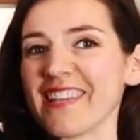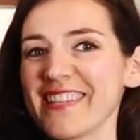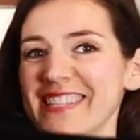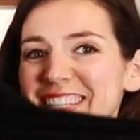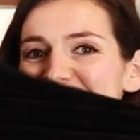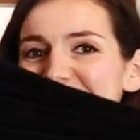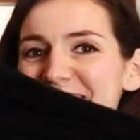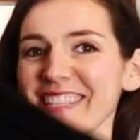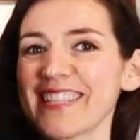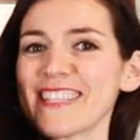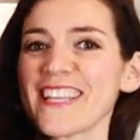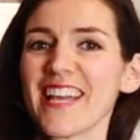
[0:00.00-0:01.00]
It's got
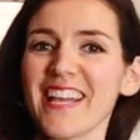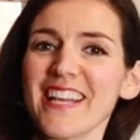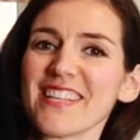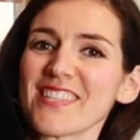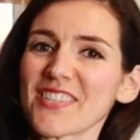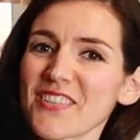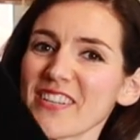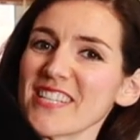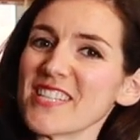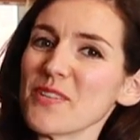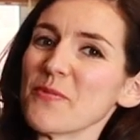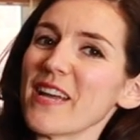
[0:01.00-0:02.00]
this
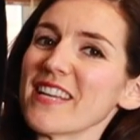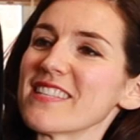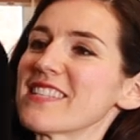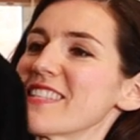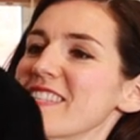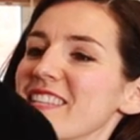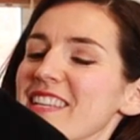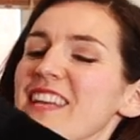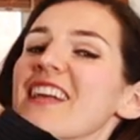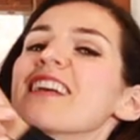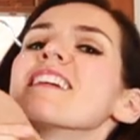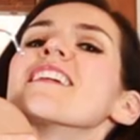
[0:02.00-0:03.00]
scrunchy waist
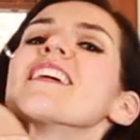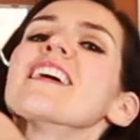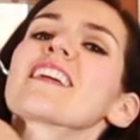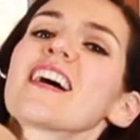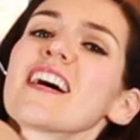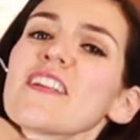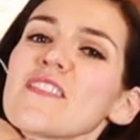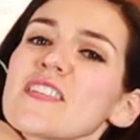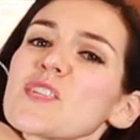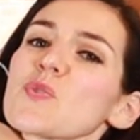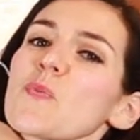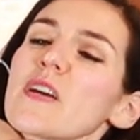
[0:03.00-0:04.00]
and kind of a
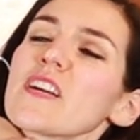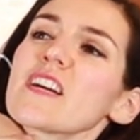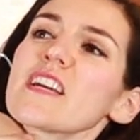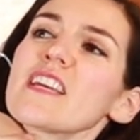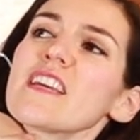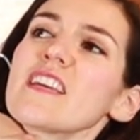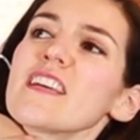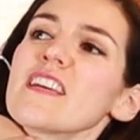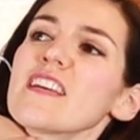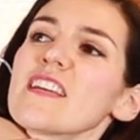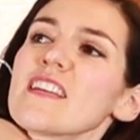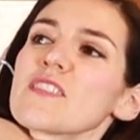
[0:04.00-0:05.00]

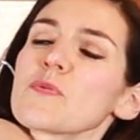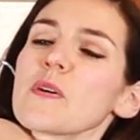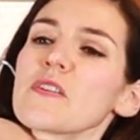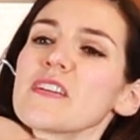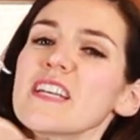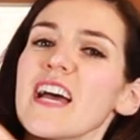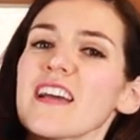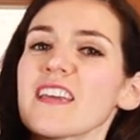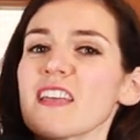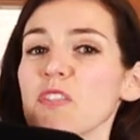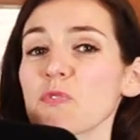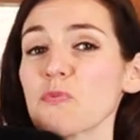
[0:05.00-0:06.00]
sweatery, sweatery neck.
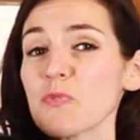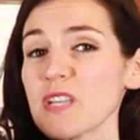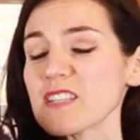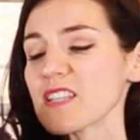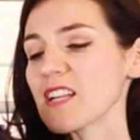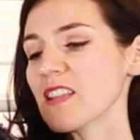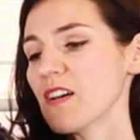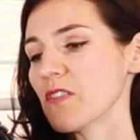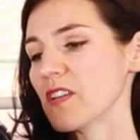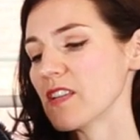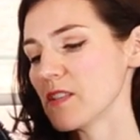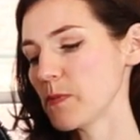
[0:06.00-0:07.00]
And the reason I love
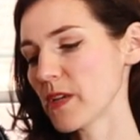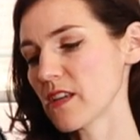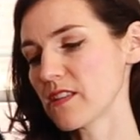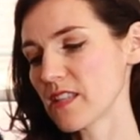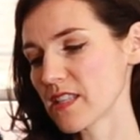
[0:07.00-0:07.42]
it is because